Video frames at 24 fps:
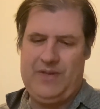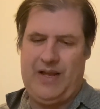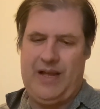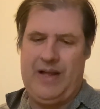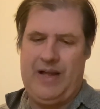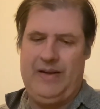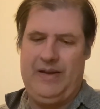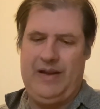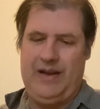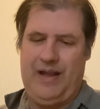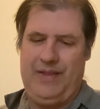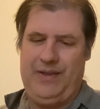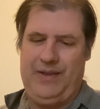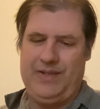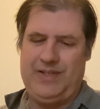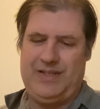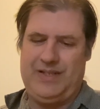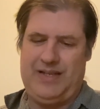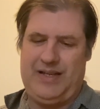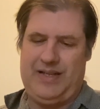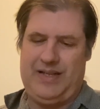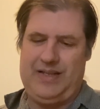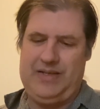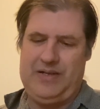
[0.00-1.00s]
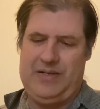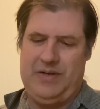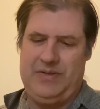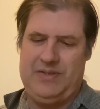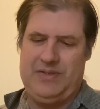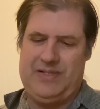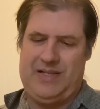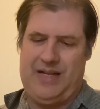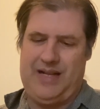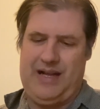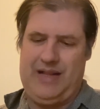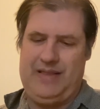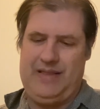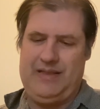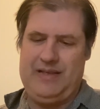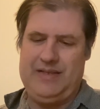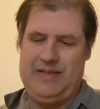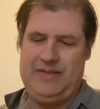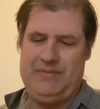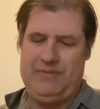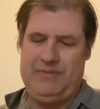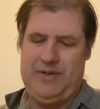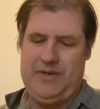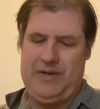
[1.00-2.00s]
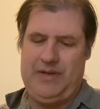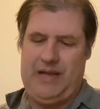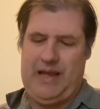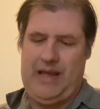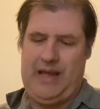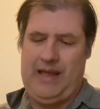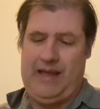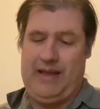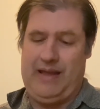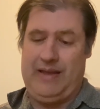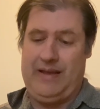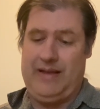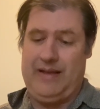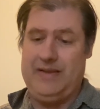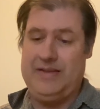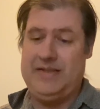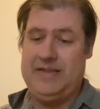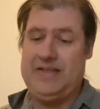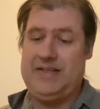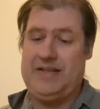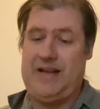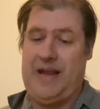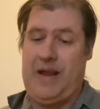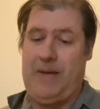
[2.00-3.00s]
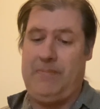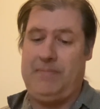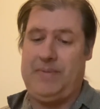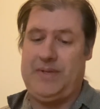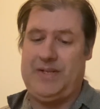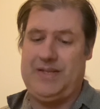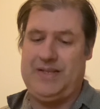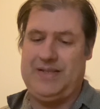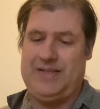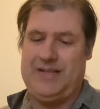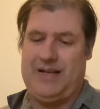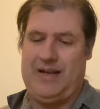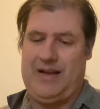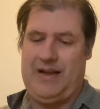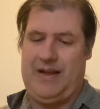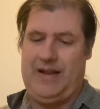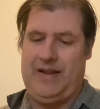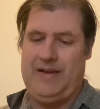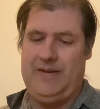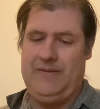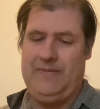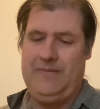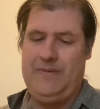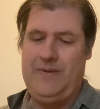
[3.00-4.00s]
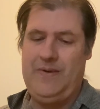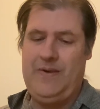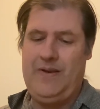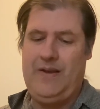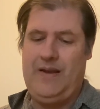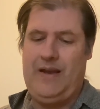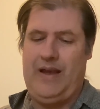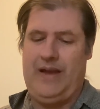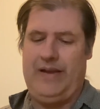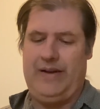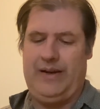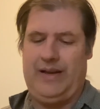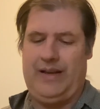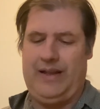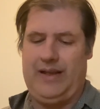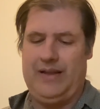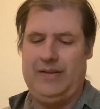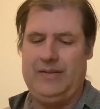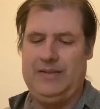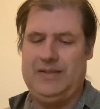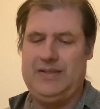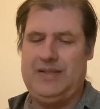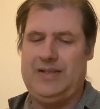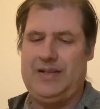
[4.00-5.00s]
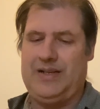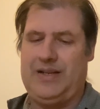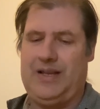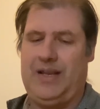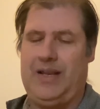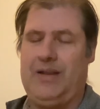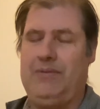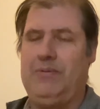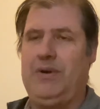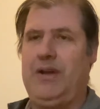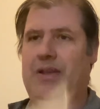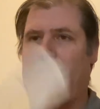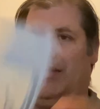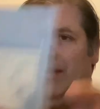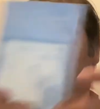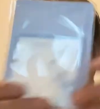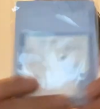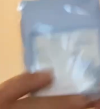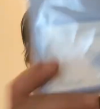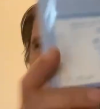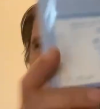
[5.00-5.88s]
Another sticky note set. This one, a stamp design. And again, sticking with the